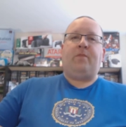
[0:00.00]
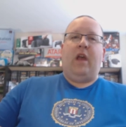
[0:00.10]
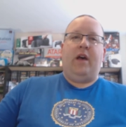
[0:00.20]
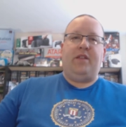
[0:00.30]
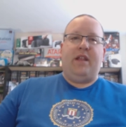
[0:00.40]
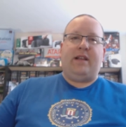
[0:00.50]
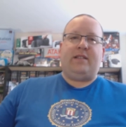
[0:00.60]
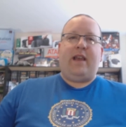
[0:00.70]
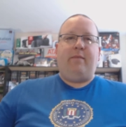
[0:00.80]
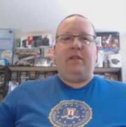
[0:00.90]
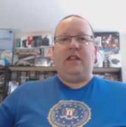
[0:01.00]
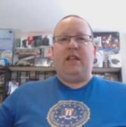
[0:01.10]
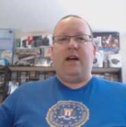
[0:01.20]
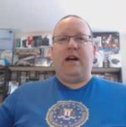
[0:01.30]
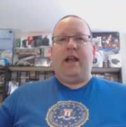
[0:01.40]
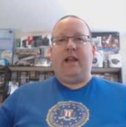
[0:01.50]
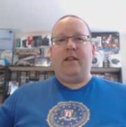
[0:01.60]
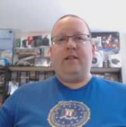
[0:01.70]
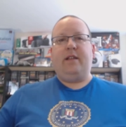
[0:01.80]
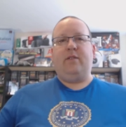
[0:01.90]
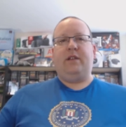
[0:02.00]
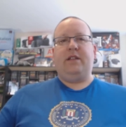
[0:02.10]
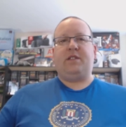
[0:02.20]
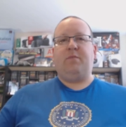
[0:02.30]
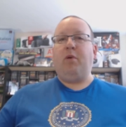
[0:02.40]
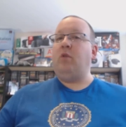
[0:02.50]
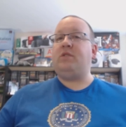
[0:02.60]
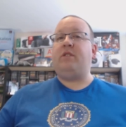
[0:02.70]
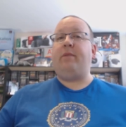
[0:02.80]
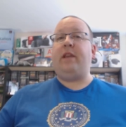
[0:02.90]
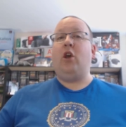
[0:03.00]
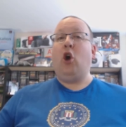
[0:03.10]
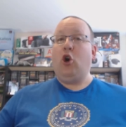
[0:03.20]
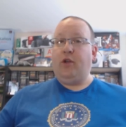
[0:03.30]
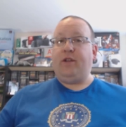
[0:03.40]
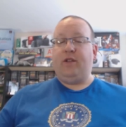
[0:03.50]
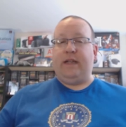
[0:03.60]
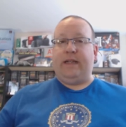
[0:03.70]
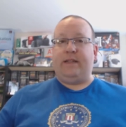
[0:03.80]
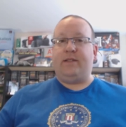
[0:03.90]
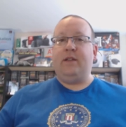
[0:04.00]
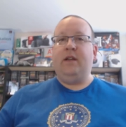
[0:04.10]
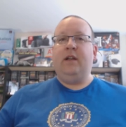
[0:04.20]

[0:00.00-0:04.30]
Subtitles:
The next game in line is supposed to be Hercules,